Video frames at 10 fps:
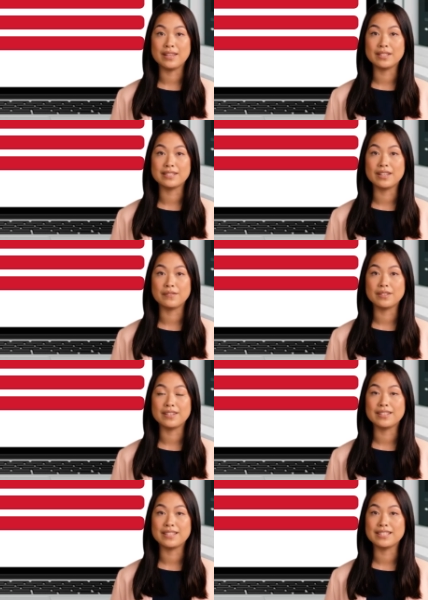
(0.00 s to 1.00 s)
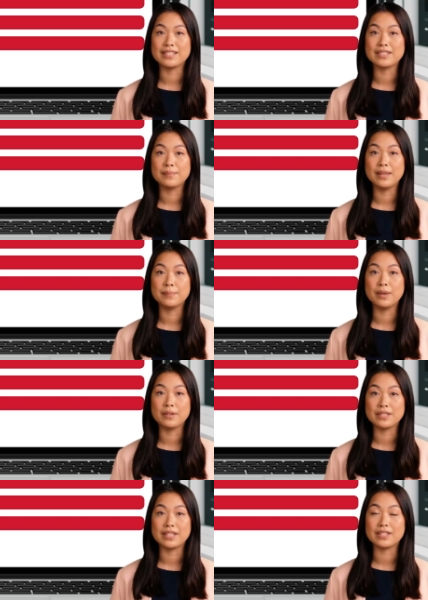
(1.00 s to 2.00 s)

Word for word: and discovers that the system had posted